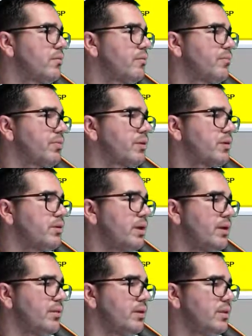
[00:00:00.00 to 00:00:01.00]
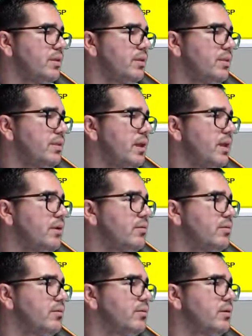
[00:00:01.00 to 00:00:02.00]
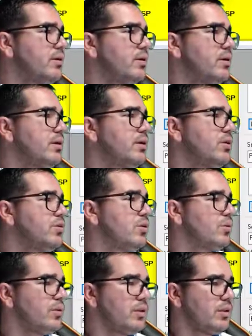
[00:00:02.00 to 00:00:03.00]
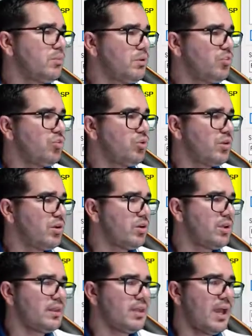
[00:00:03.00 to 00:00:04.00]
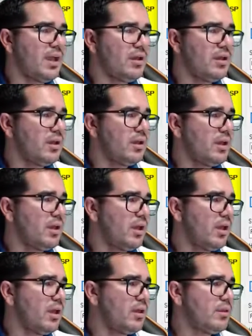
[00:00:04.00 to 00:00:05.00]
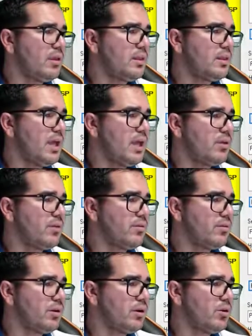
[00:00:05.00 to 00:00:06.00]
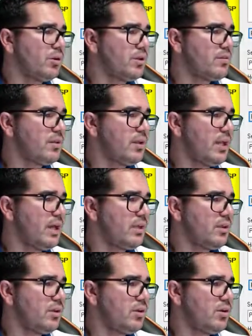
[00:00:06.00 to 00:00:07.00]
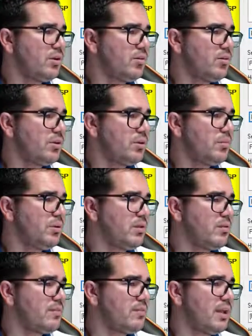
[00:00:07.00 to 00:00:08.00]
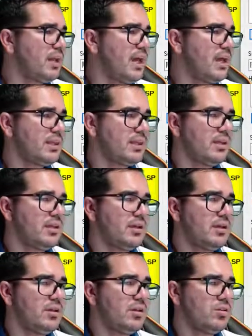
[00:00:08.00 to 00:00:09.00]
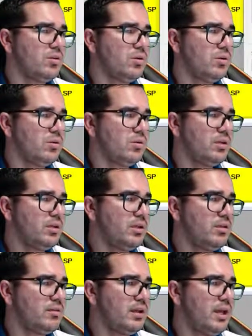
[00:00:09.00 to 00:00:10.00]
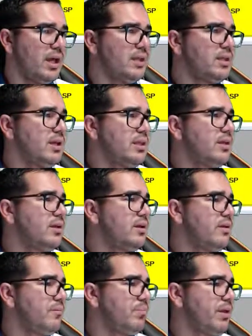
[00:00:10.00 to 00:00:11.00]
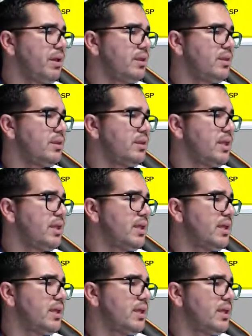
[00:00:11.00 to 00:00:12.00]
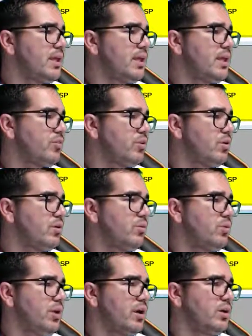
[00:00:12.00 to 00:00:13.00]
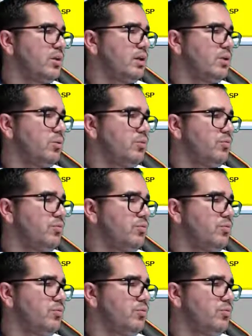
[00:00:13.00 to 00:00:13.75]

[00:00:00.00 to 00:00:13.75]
yeah, the tag. Right. So let me choose here the tag, and the tag I'm gonna select it here, gonna be selected. So click selected, and that's it. So we are done with this.